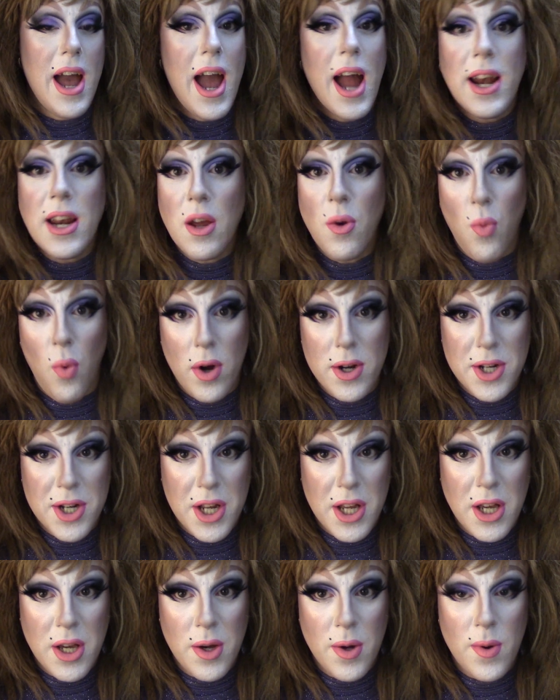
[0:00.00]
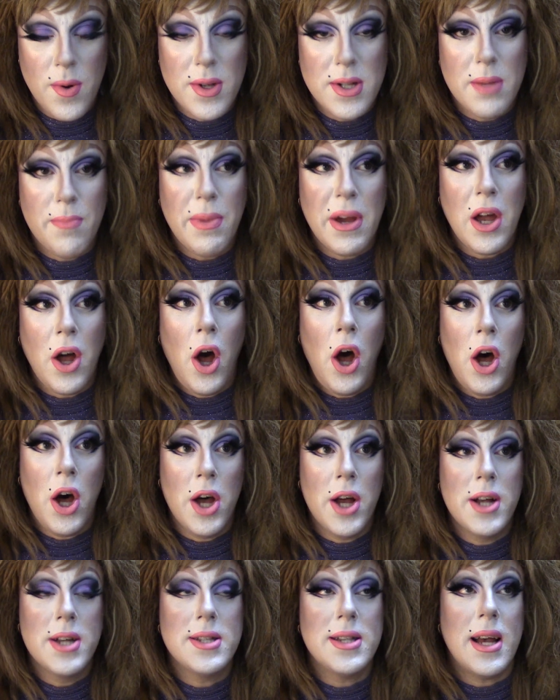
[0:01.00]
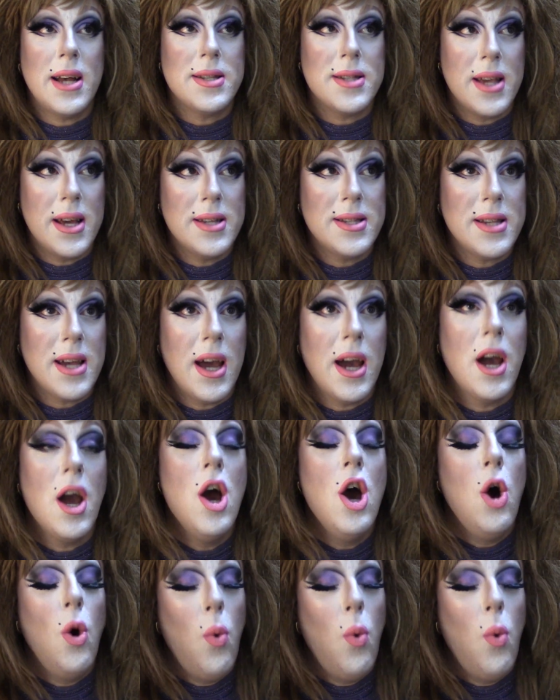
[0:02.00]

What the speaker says: anyone to use because, as they say,